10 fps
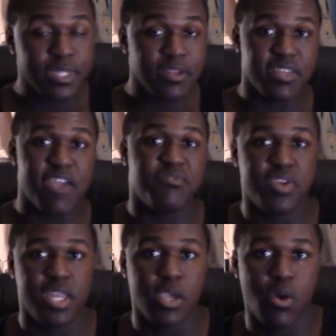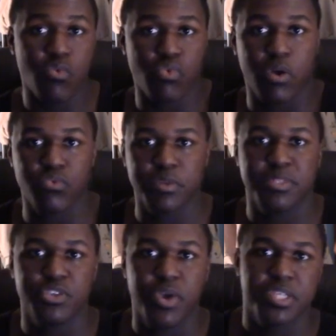That video,
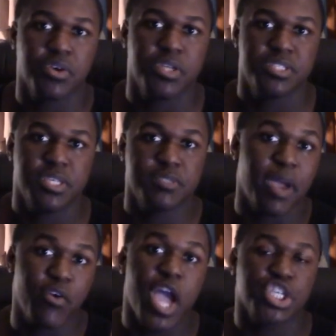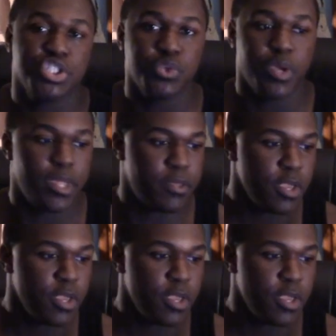Rugby's Greatest Hardest Hits, my reaction to it.